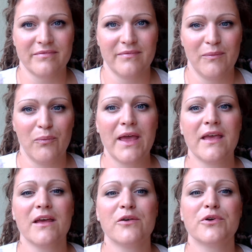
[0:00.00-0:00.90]

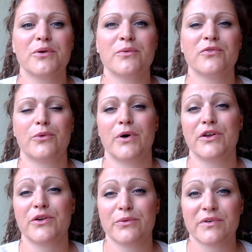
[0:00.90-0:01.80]
making room for
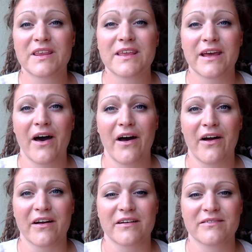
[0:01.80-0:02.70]
what you really are.